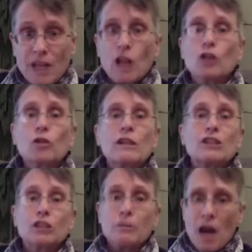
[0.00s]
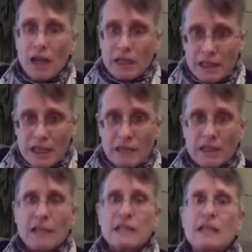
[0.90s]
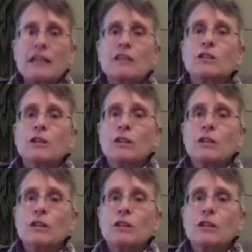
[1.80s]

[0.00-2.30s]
learning shamanic techniques